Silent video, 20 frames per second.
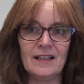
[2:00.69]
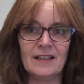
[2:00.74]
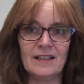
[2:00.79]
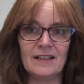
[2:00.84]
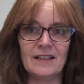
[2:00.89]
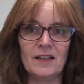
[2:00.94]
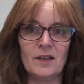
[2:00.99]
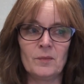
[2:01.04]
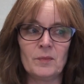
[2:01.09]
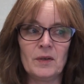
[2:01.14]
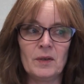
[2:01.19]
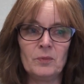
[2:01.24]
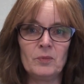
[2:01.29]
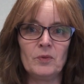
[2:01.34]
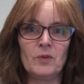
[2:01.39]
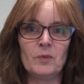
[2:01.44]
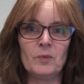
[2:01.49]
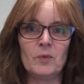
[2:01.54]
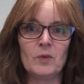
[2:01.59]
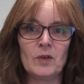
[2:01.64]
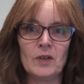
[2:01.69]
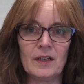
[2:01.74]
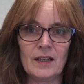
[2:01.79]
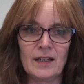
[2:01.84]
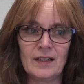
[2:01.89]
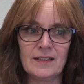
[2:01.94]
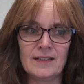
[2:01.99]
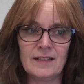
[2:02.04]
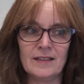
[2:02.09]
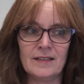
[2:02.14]
and coming up with more
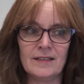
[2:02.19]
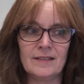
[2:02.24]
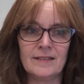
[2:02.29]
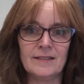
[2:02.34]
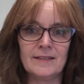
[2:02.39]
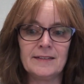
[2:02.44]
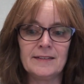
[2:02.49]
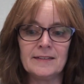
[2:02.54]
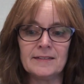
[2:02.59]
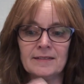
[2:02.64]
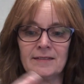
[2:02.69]
ideas.